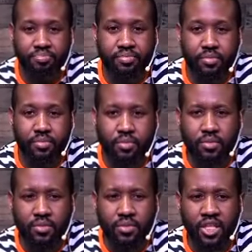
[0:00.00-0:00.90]
teaching
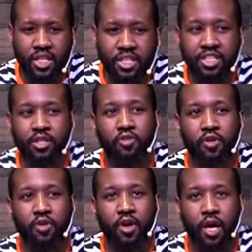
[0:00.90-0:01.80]
from
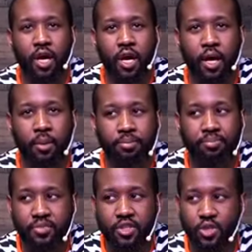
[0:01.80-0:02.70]
the story of
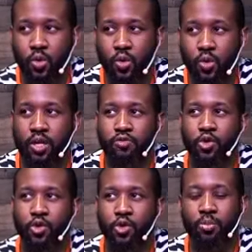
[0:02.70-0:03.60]
Job, looking at
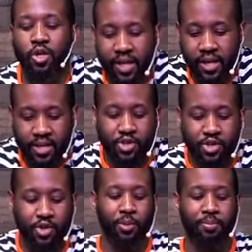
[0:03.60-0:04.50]
Job and
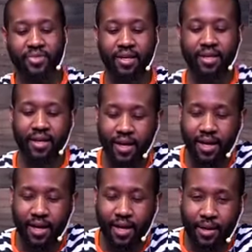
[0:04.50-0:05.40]

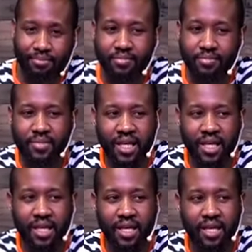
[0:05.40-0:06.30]
his
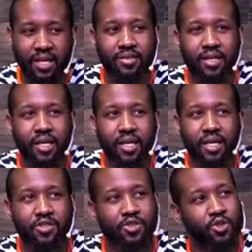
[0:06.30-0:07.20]

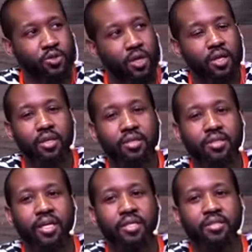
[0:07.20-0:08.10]
struggles,
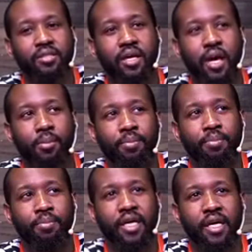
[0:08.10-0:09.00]

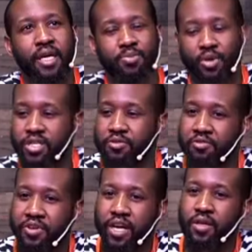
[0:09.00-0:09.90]
his
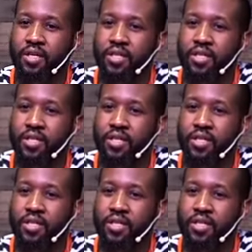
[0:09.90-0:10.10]
perseverance,